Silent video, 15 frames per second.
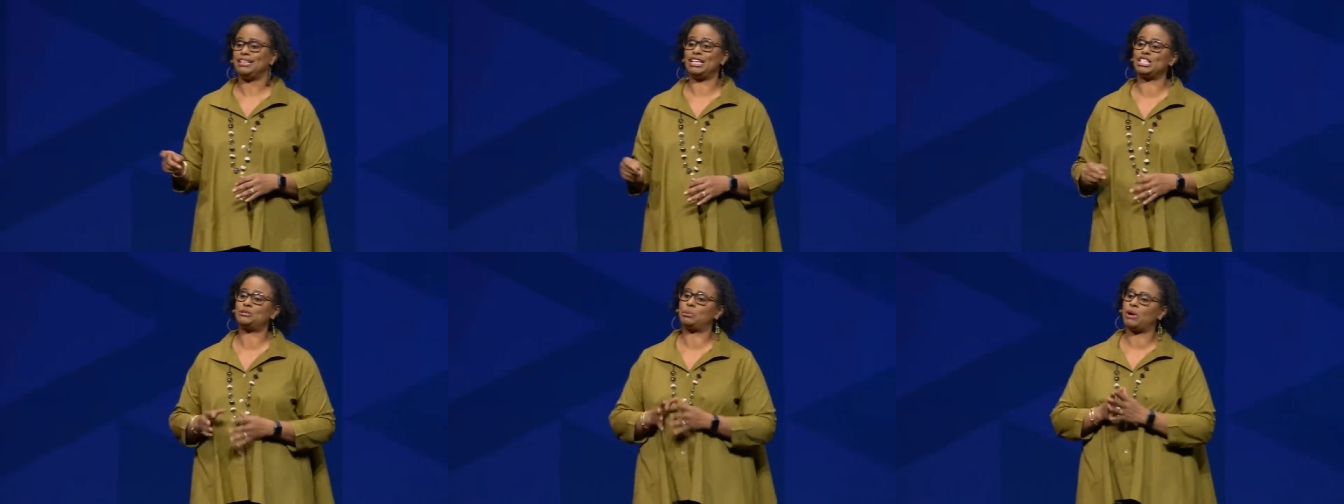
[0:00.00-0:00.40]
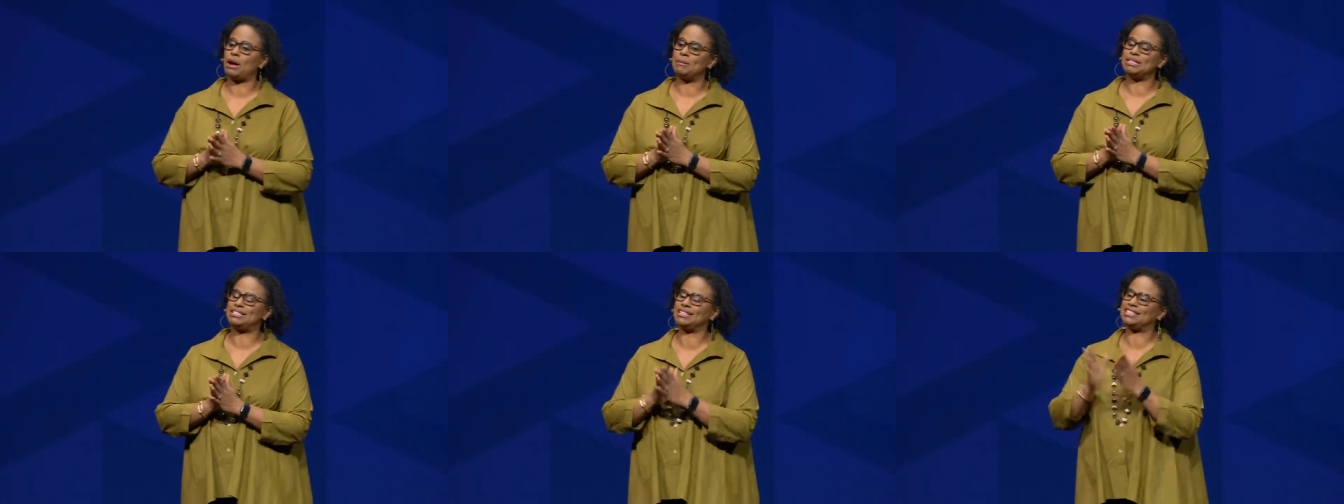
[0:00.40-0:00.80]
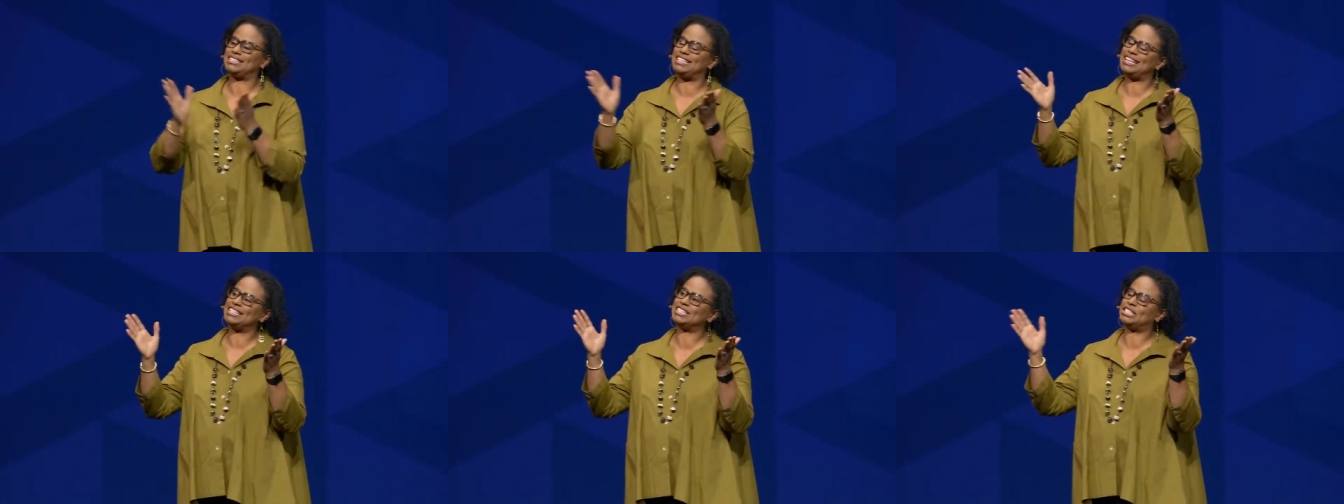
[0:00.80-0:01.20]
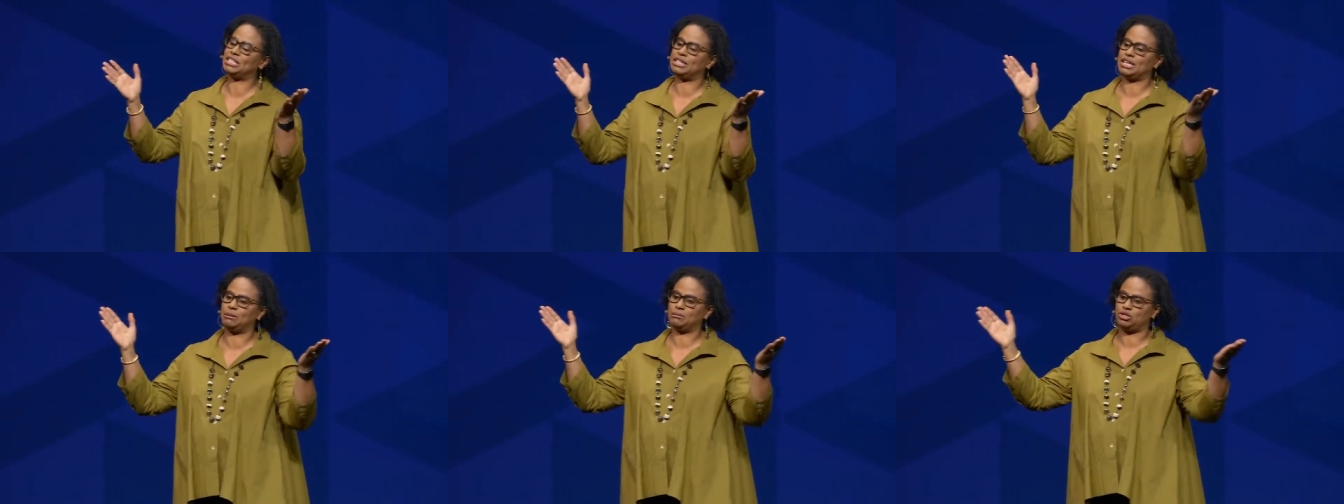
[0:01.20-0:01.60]
this promise extends
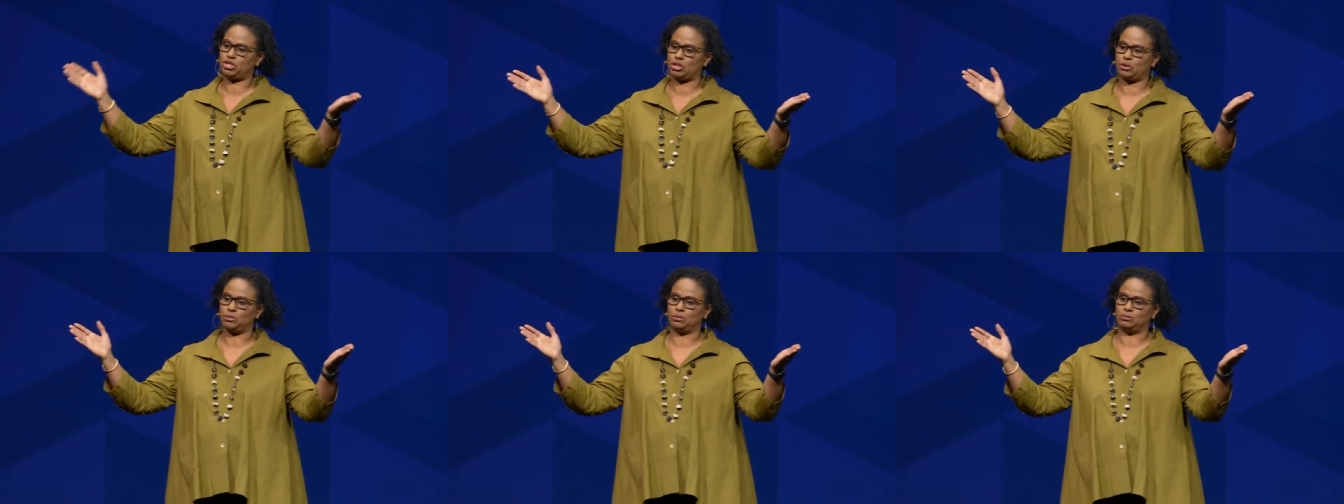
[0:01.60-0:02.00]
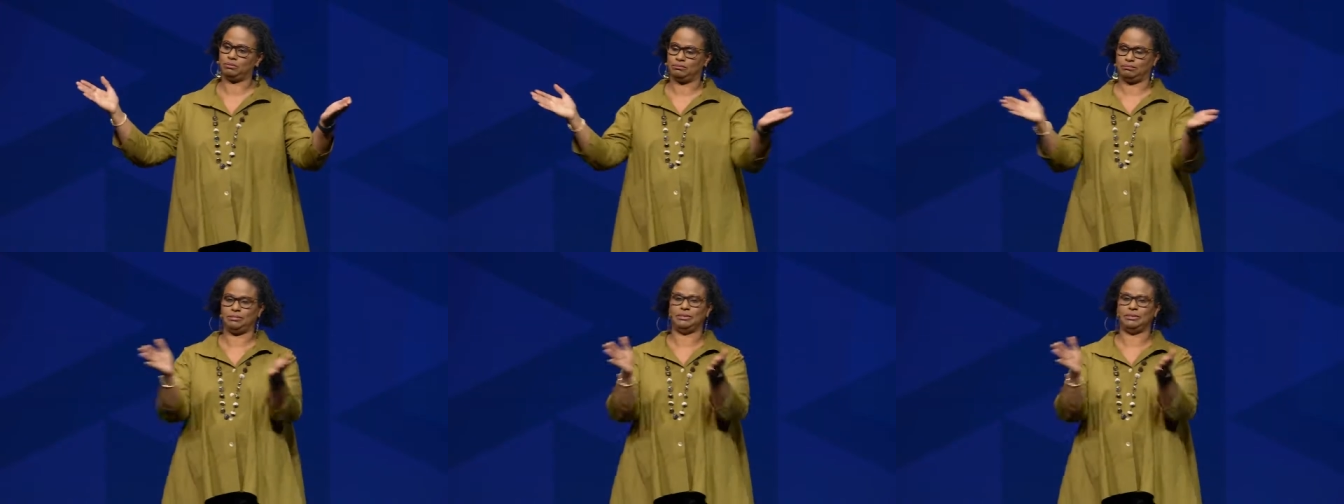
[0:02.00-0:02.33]
to them too.